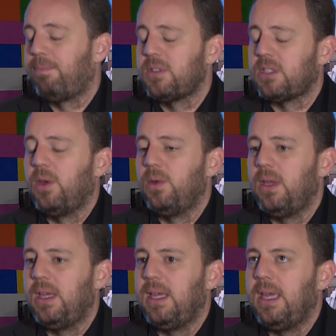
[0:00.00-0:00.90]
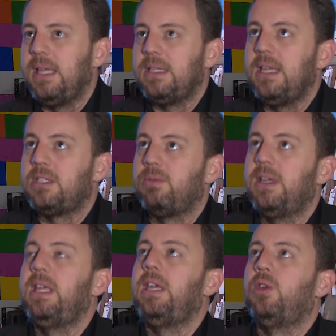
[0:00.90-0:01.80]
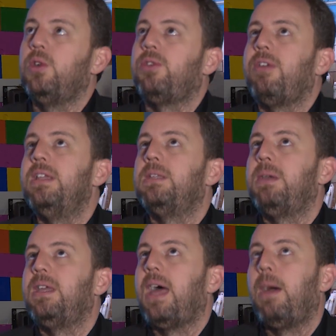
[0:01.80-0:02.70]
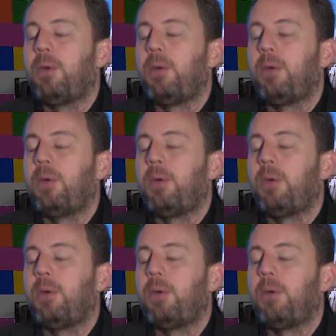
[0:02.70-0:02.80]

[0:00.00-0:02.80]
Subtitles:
So it's a really good thing to be in that